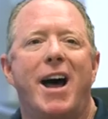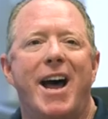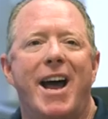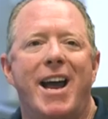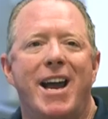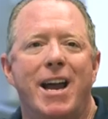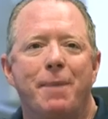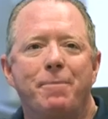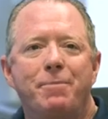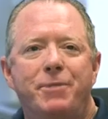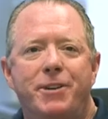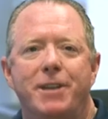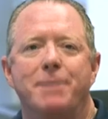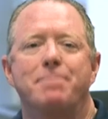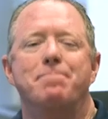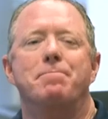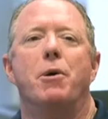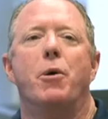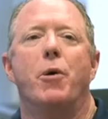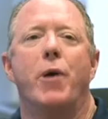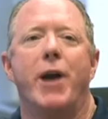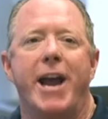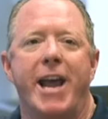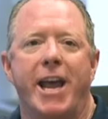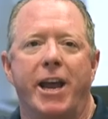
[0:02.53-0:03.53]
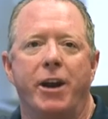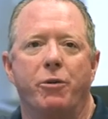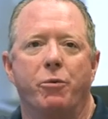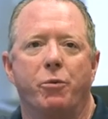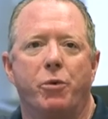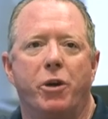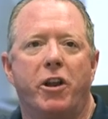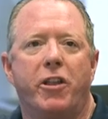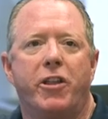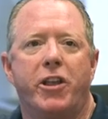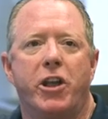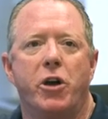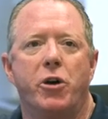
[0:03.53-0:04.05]
Hi, I'm Tim Moran, one
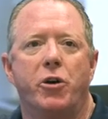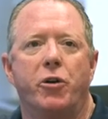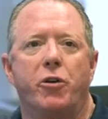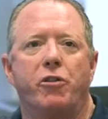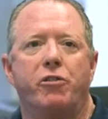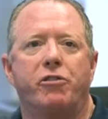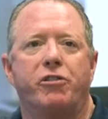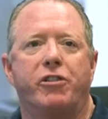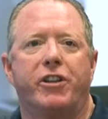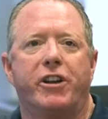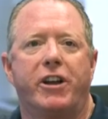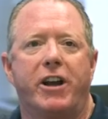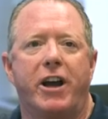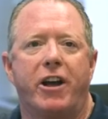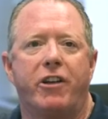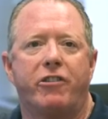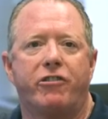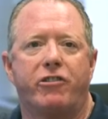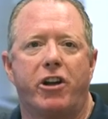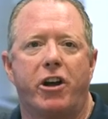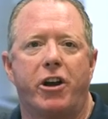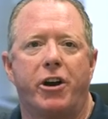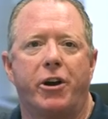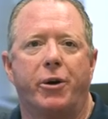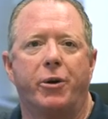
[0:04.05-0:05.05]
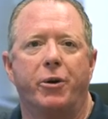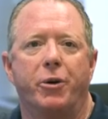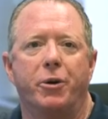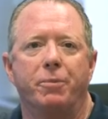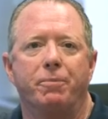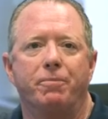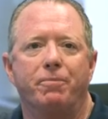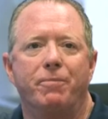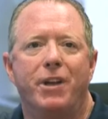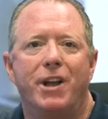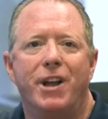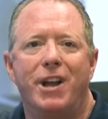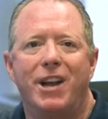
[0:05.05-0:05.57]
of the owners of the Gosch Auto Group.
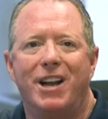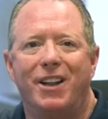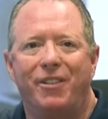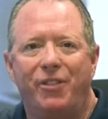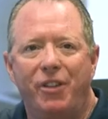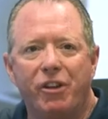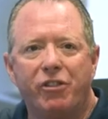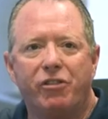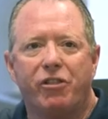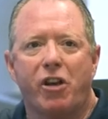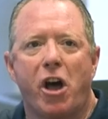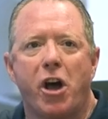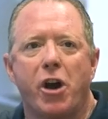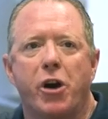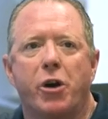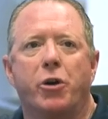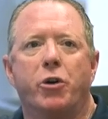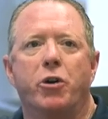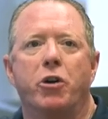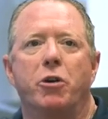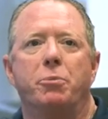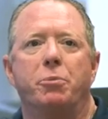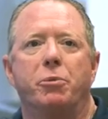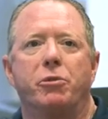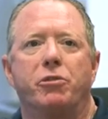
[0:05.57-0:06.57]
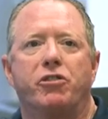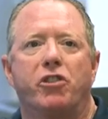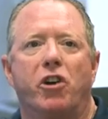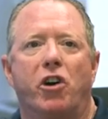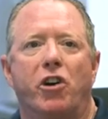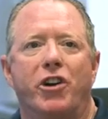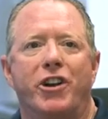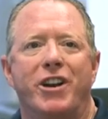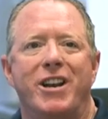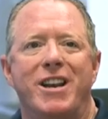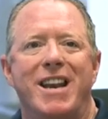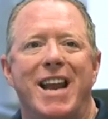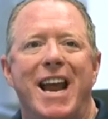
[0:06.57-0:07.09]
This auto group was
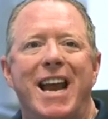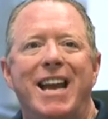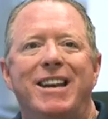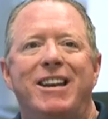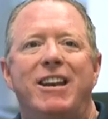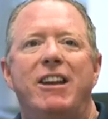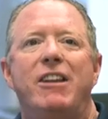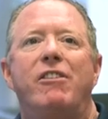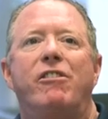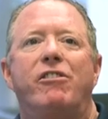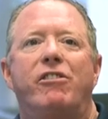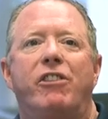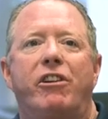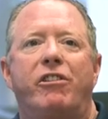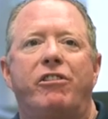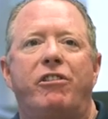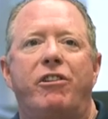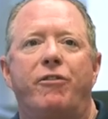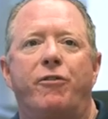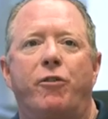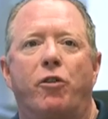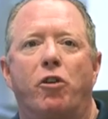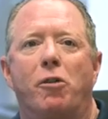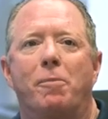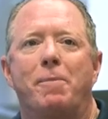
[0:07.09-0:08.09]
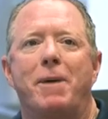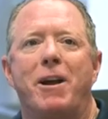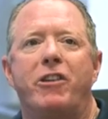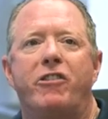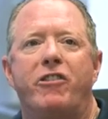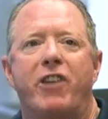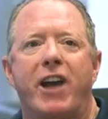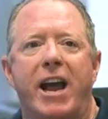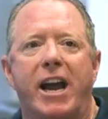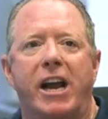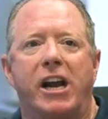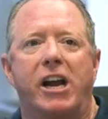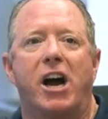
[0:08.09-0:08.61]
started in nineteen sixty-four by
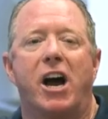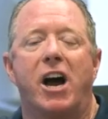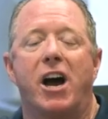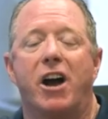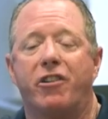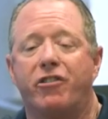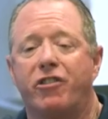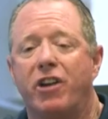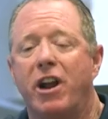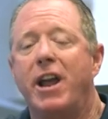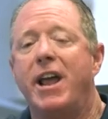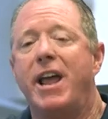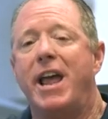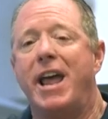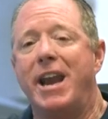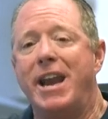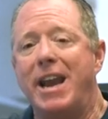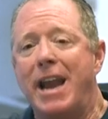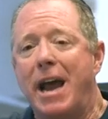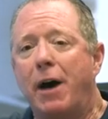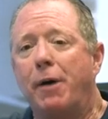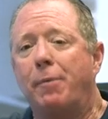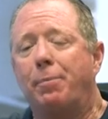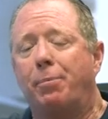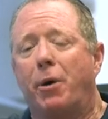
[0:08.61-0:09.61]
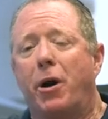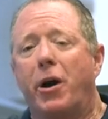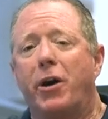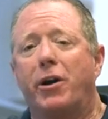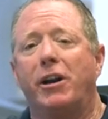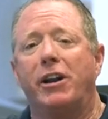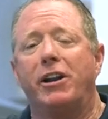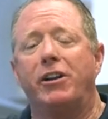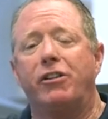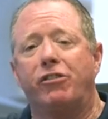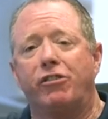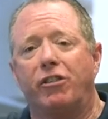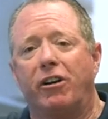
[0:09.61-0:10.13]
Jack Gosch and now
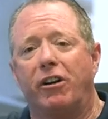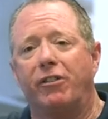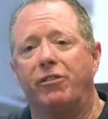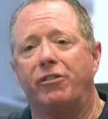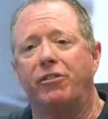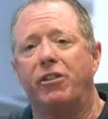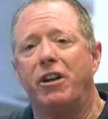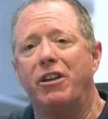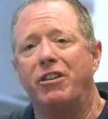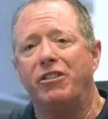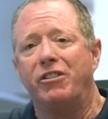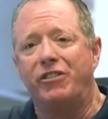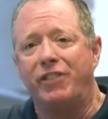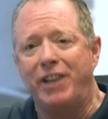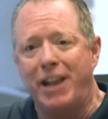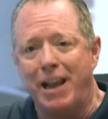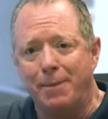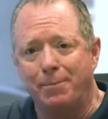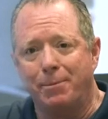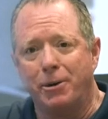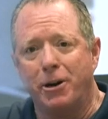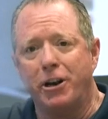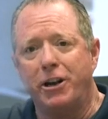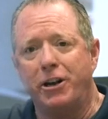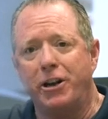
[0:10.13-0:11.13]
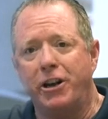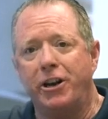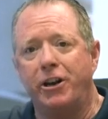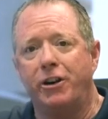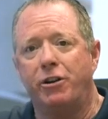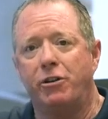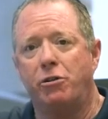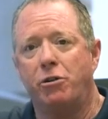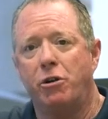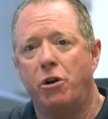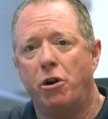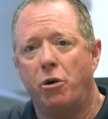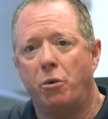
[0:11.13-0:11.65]
proudly serves San
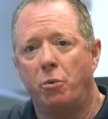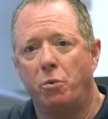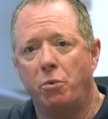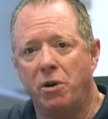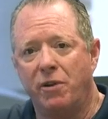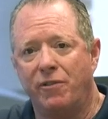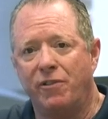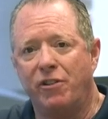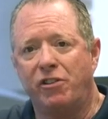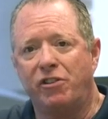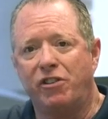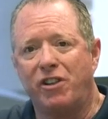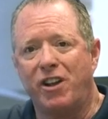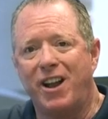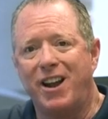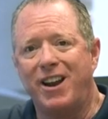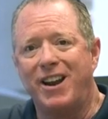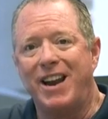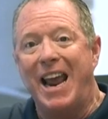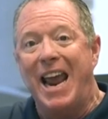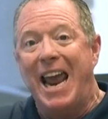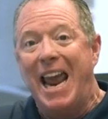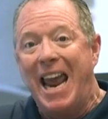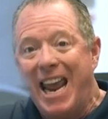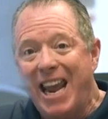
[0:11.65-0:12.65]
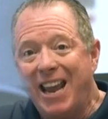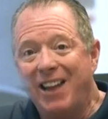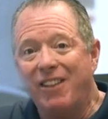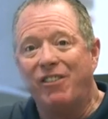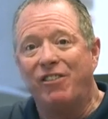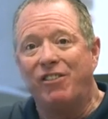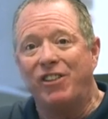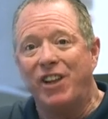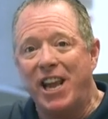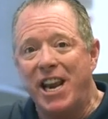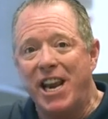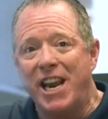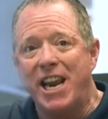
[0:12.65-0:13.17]
Bernardino, Riverside, and San
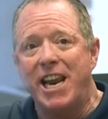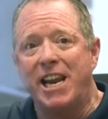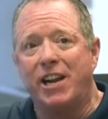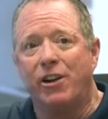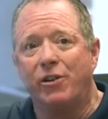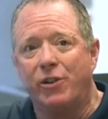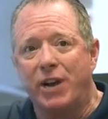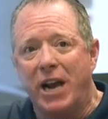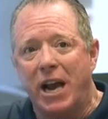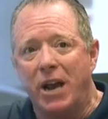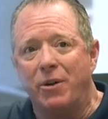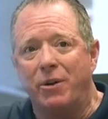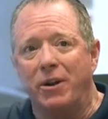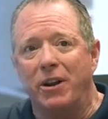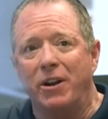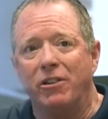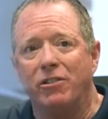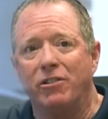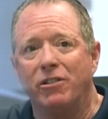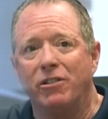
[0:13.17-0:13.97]
Diego counties.